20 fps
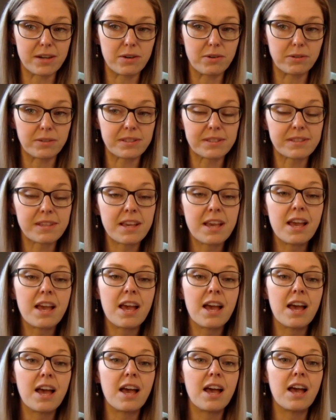Oakes,
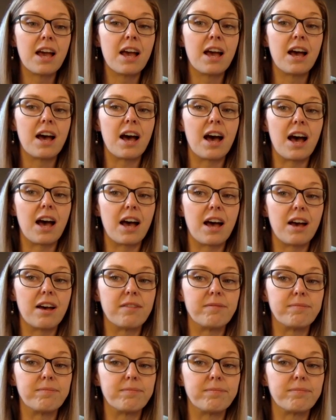
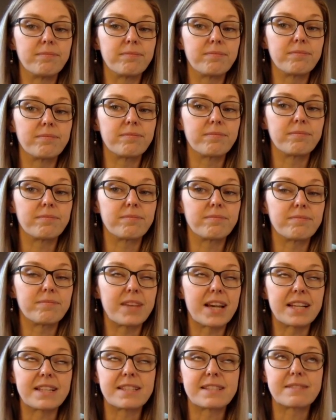um,
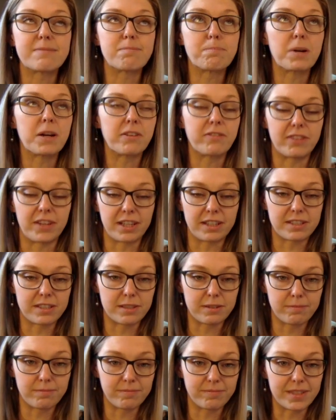that's
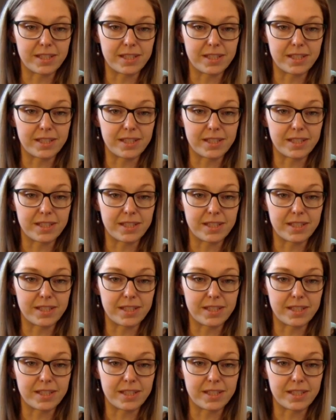perfect.